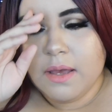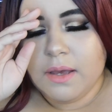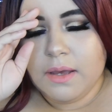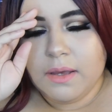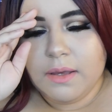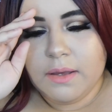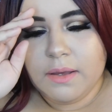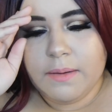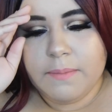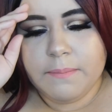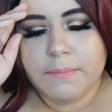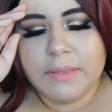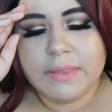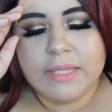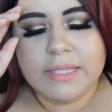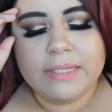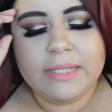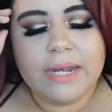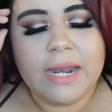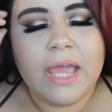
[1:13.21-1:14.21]
Um,
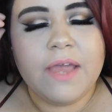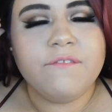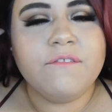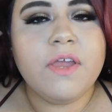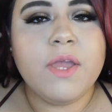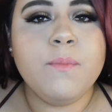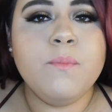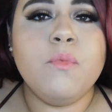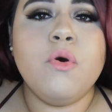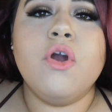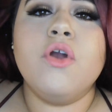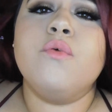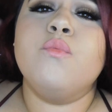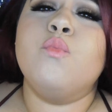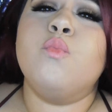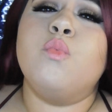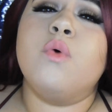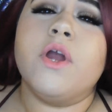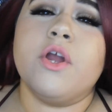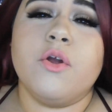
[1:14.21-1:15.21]
they did have a more
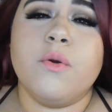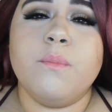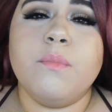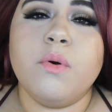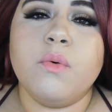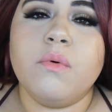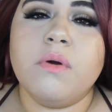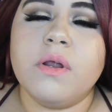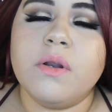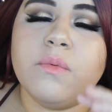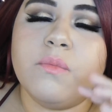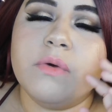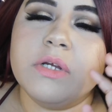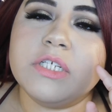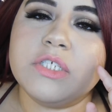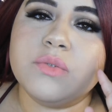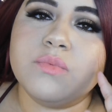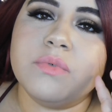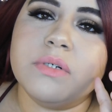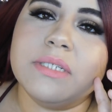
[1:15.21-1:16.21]
wearable one,
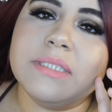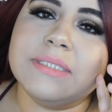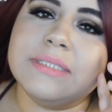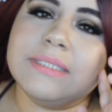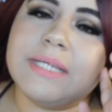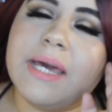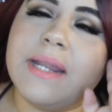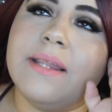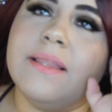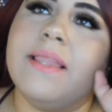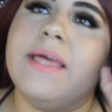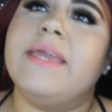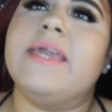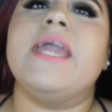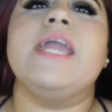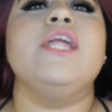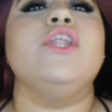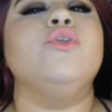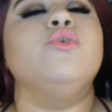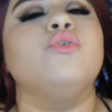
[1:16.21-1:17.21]
which was kind of like
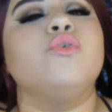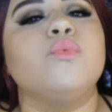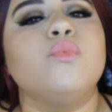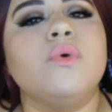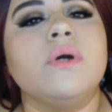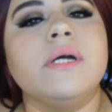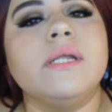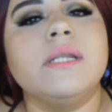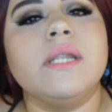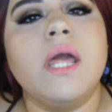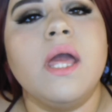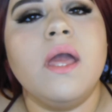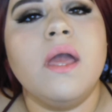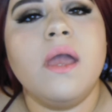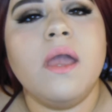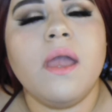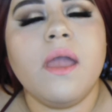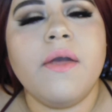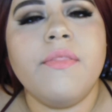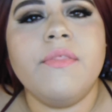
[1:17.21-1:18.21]
a nude one,
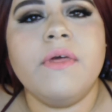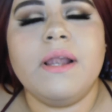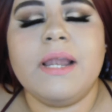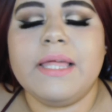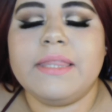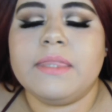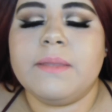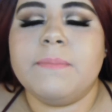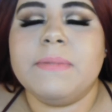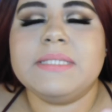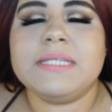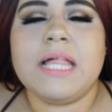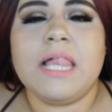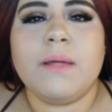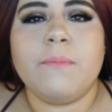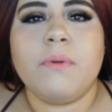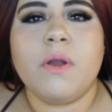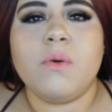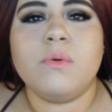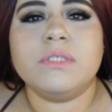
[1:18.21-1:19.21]
and then like the
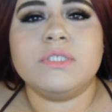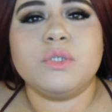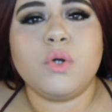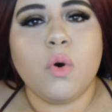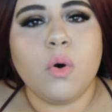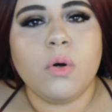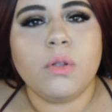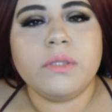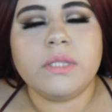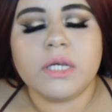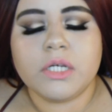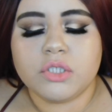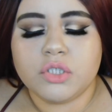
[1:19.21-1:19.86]
metallic part was gold.